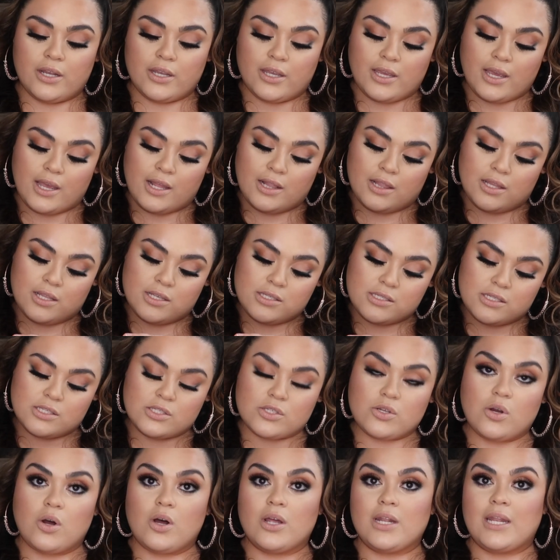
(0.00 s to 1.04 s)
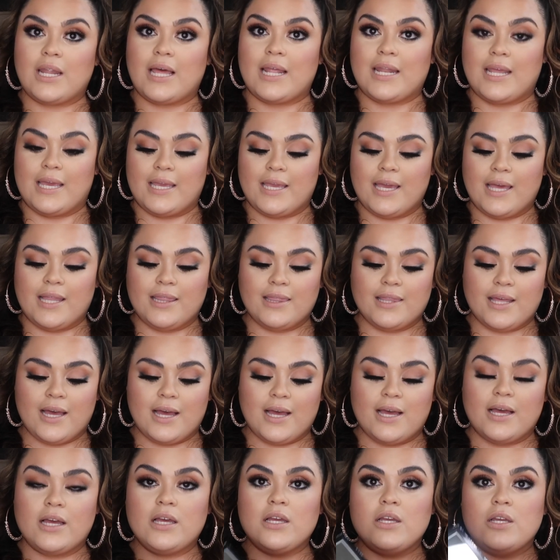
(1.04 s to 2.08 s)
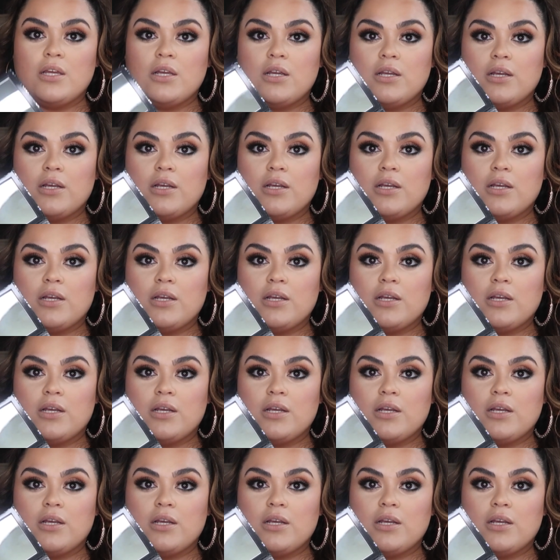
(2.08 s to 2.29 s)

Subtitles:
Again, this is called La Leyenda.